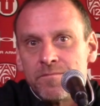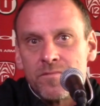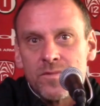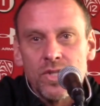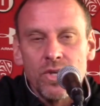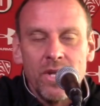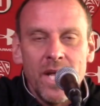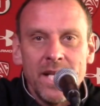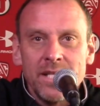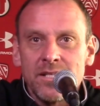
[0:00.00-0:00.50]

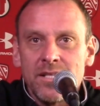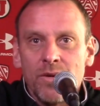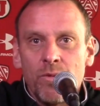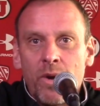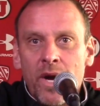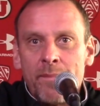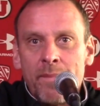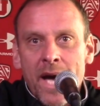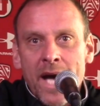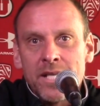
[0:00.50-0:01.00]
So that's the
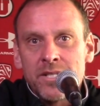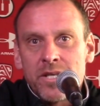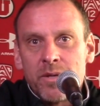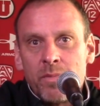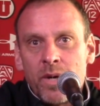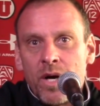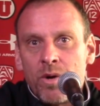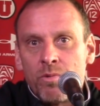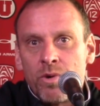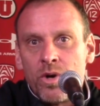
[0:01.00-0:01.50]
way
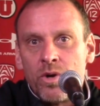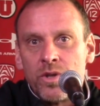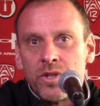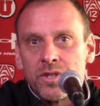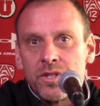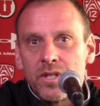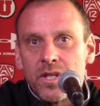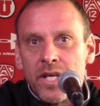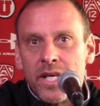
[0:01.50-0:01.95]
basketball rolls.